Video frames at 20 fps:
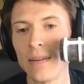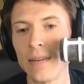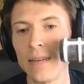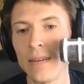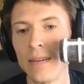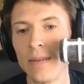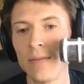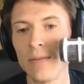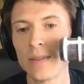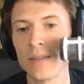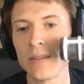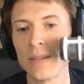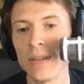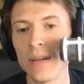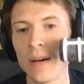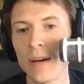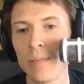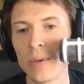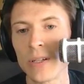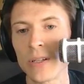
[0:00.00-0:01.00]
Then we'll see
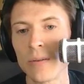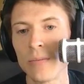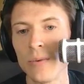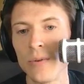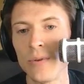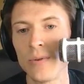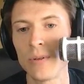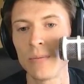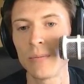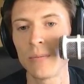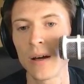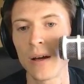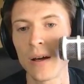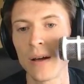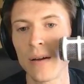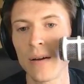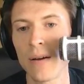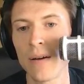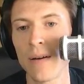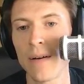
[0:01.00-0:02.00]
how much I'm losing by.
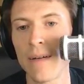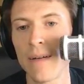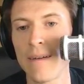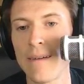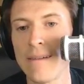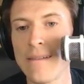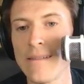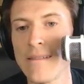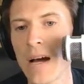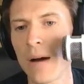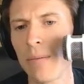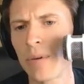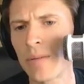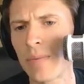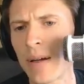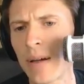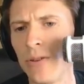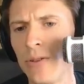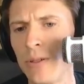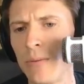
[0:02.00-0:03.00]
How much am
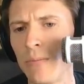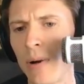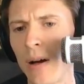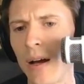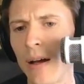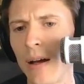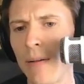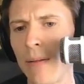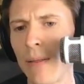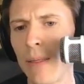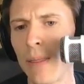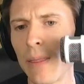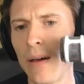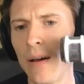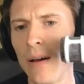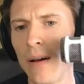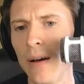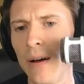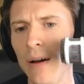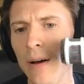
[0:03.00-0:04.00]
I losing by?
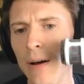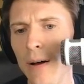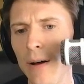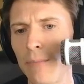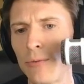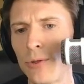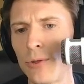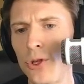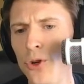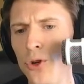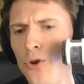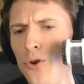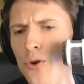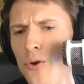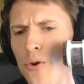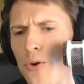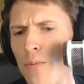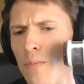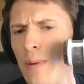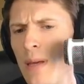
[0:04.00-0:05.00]

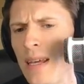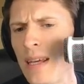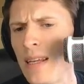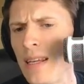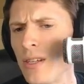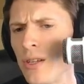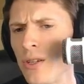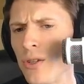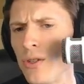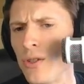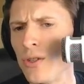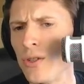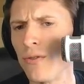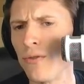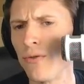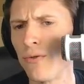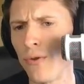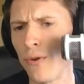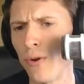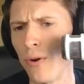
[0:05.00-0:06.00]
2 pieces
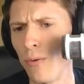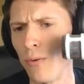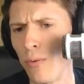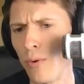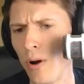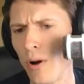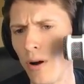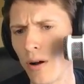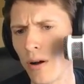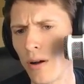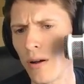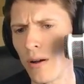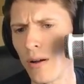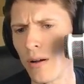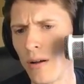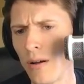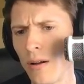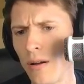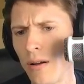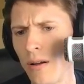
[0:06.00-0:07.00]
for a rook.
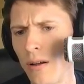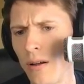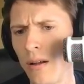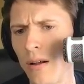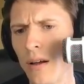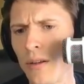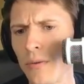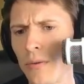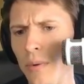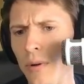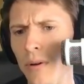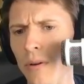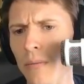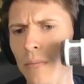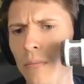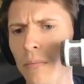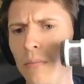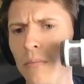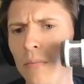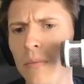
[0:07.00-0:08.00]
That's weird.
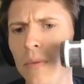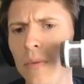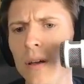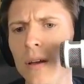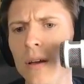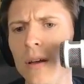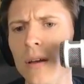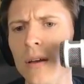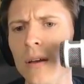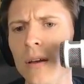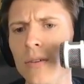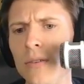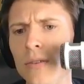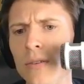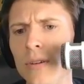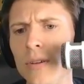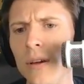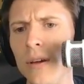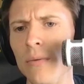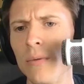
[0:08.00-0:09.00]

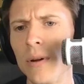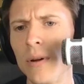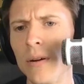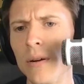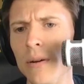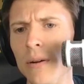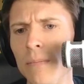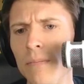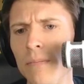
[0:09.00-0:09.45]
Interesting and weird.